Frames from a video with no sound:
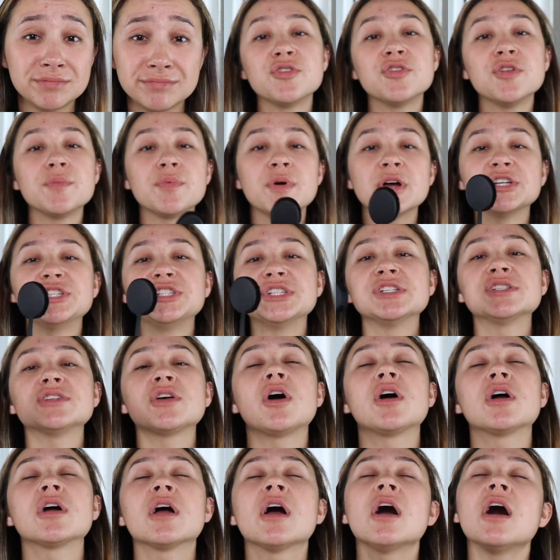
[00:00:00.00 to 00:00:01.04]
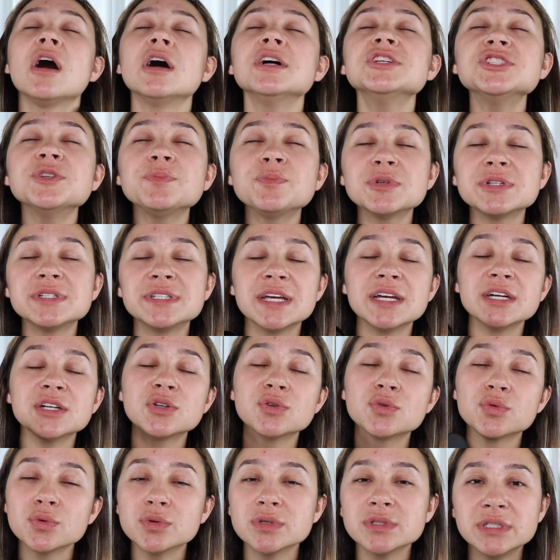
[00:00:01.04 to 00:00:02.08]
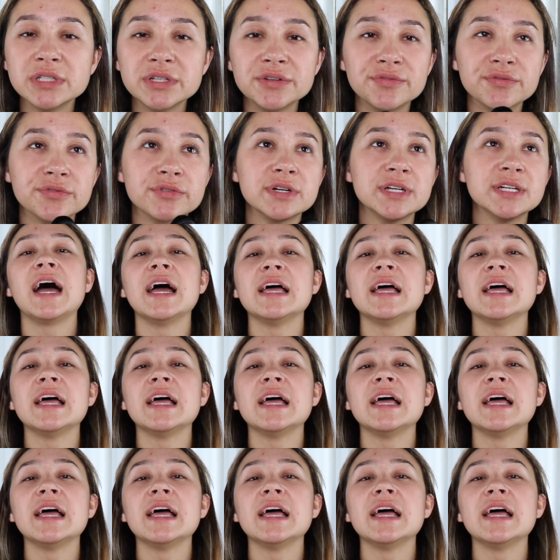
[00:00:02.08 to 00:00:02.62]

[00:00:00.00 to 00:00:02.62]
The brushes are 100% cruelty-free.